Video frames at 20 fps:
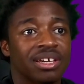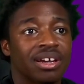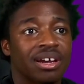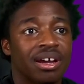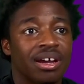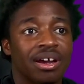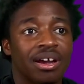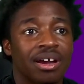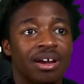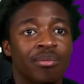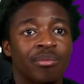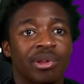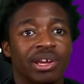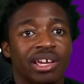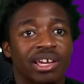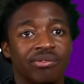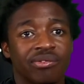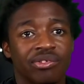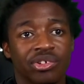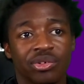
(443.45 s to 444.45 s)
Like if
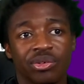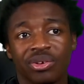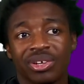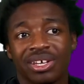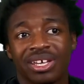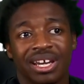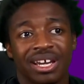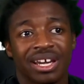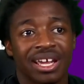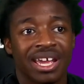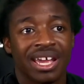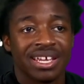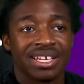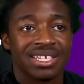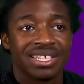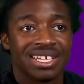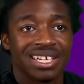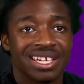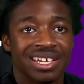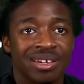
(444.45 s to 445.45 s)
you're doing it at
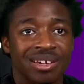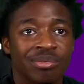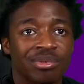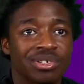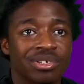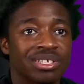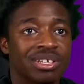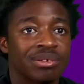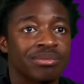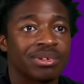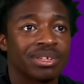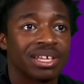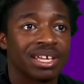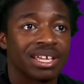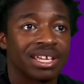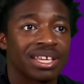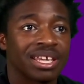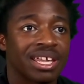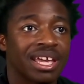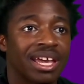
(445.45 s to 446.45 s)
ATM or something like
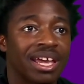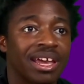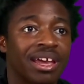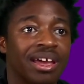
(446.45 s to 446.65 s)
that.